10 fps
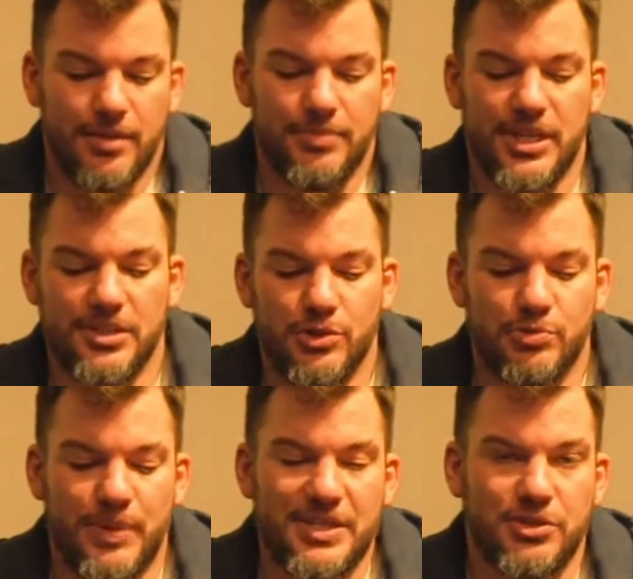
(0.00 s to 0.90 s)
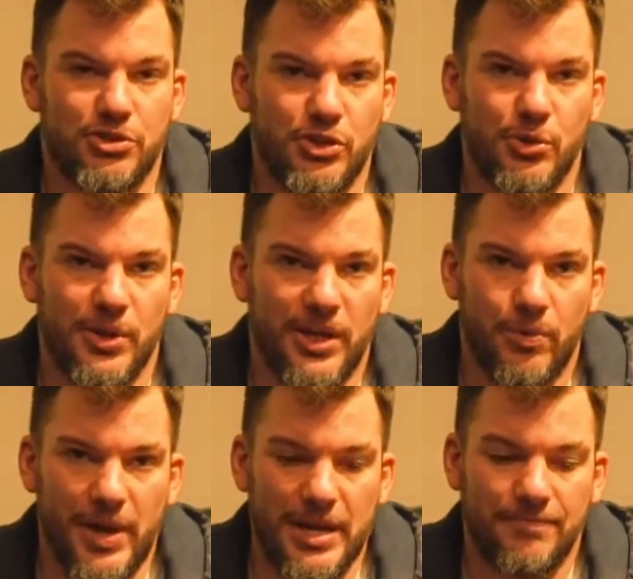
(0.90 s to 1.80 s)
Because those baits are so
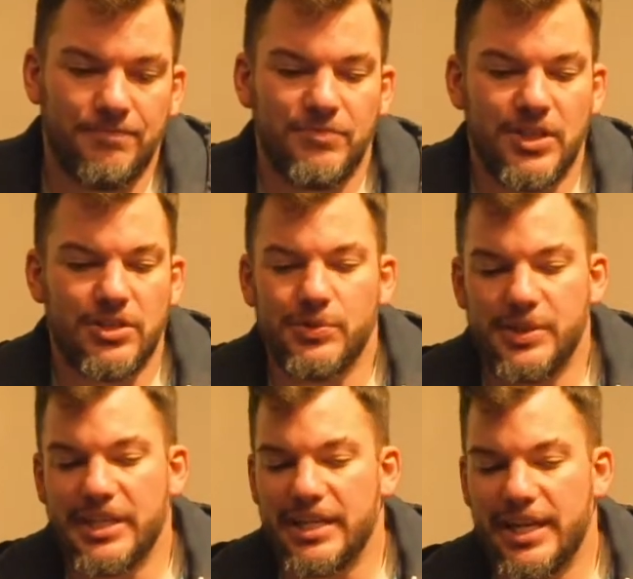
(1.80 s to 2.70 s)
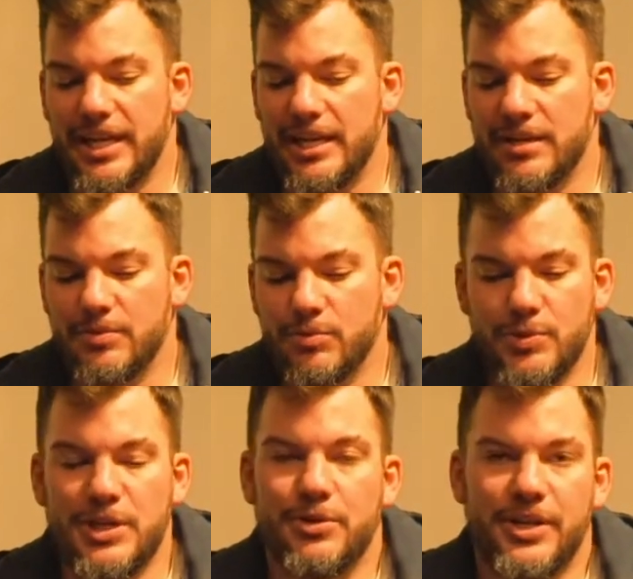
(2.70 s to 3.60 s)
lightweight, you need a
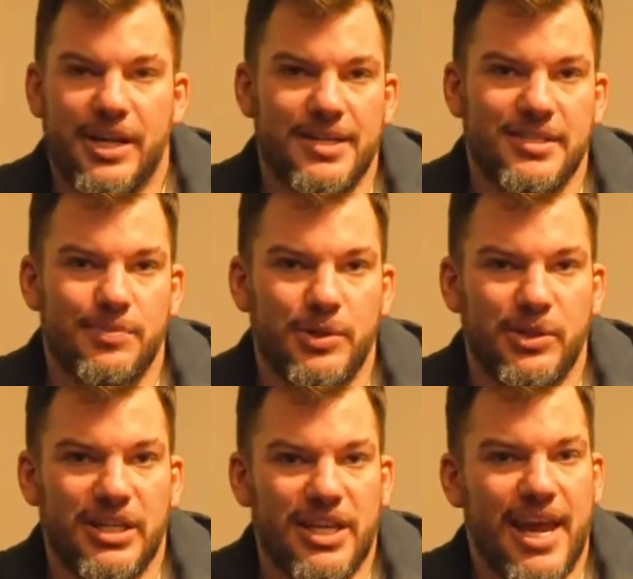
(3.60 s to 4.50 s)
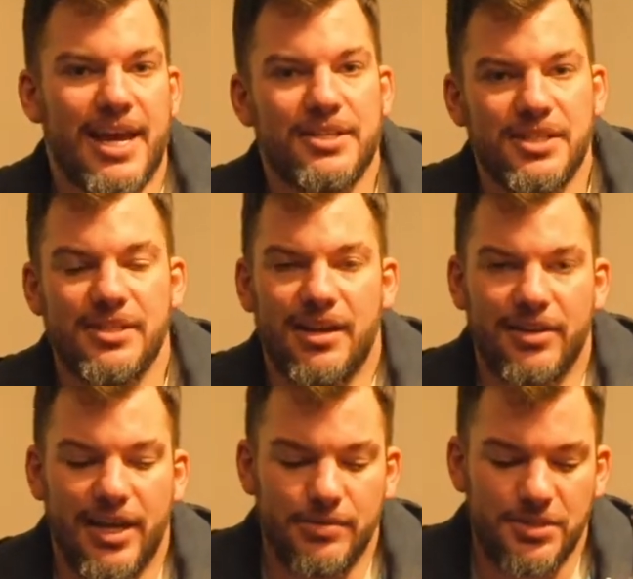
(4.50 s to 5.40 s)
reel that has the ability to cast and not a
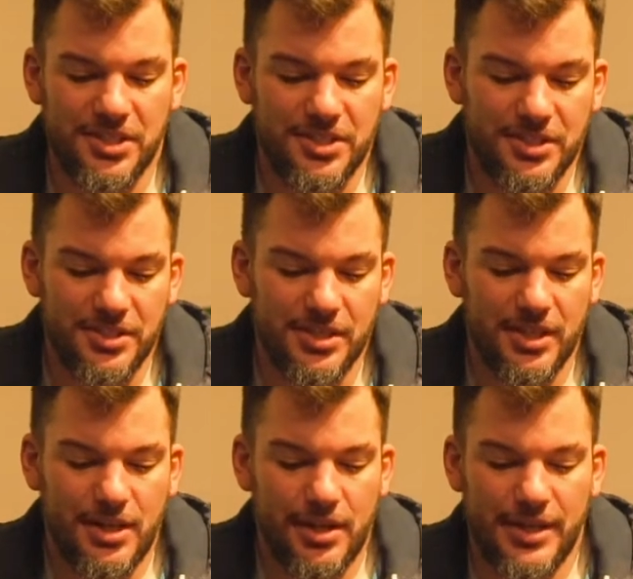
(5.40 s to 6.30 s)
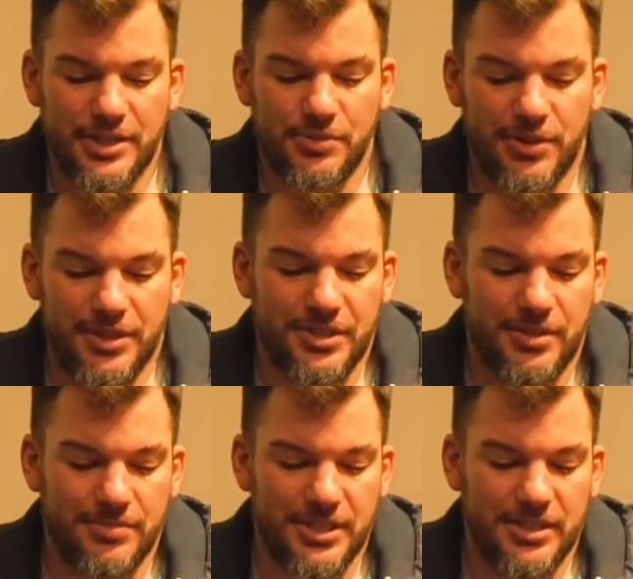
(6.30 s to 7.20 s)
lot of resistance. That's where this
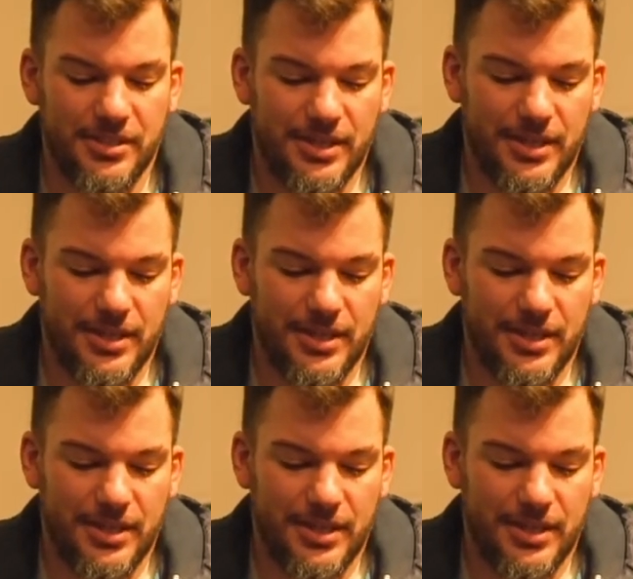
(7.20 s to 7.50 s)
comes in.